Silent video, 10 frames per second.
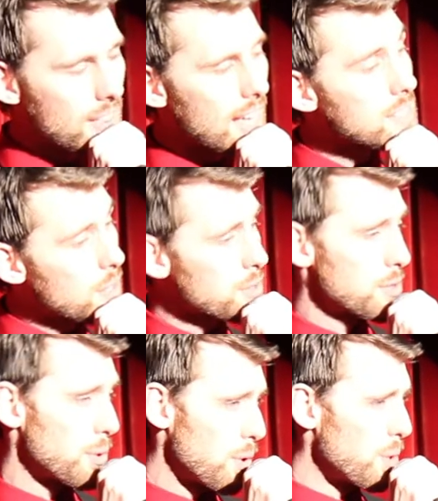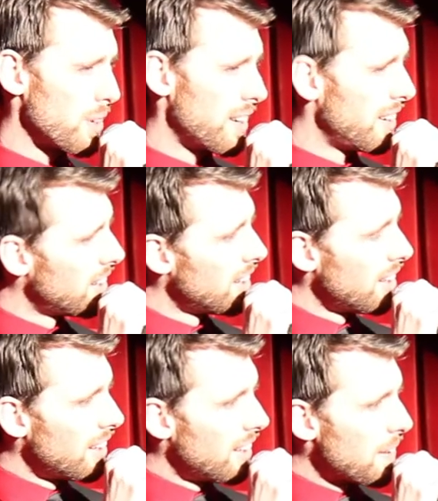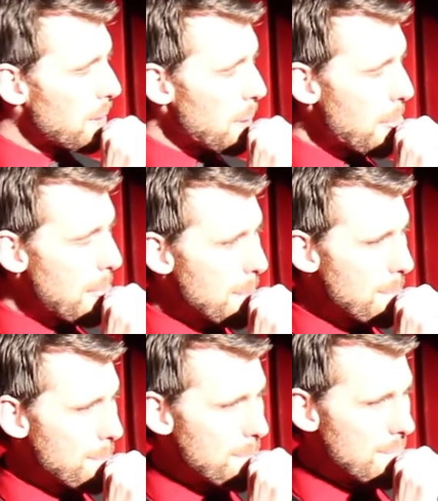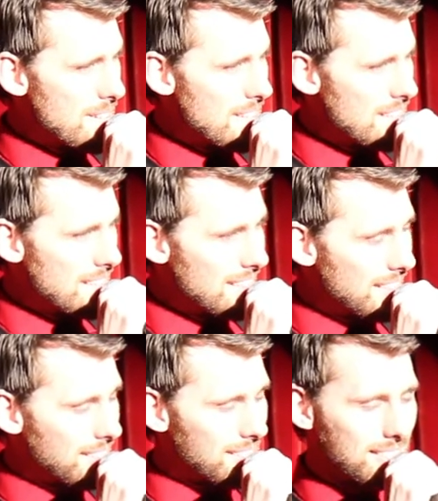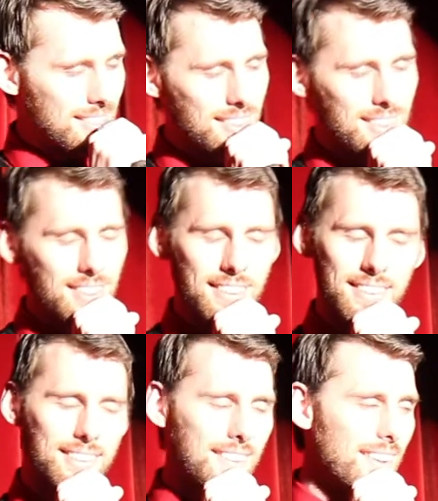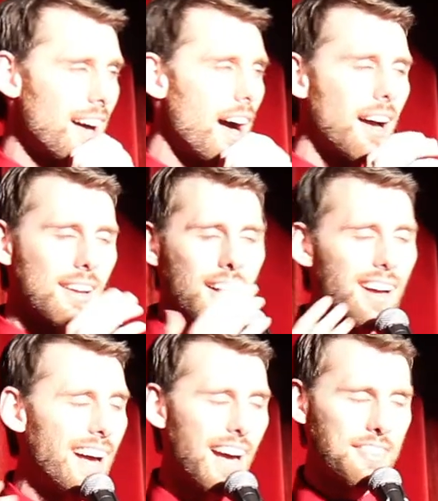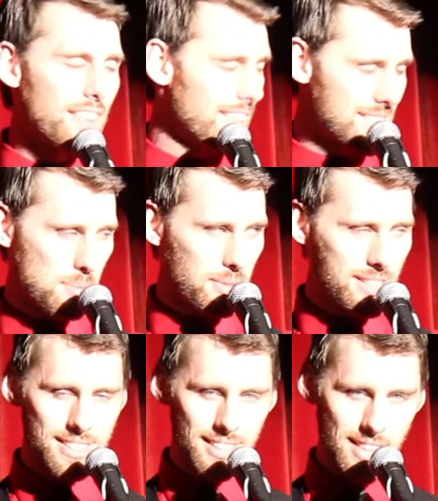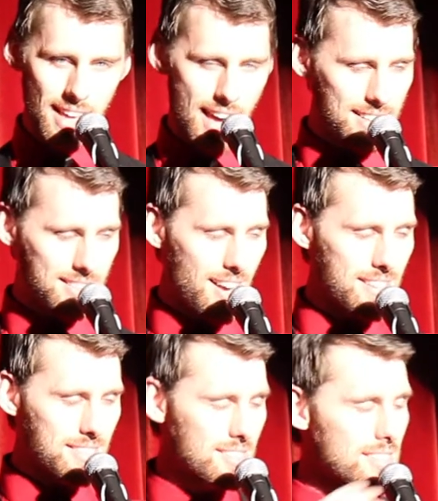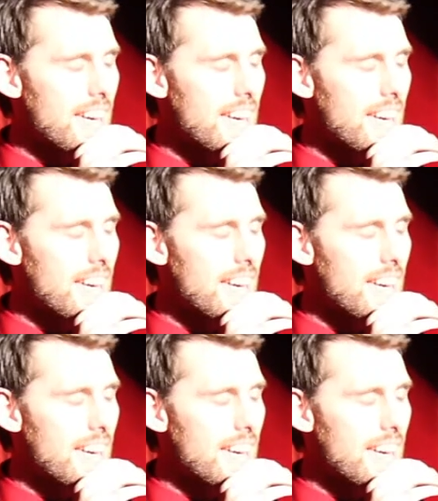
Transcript: That is also corn. I thought somebody said they had tusks.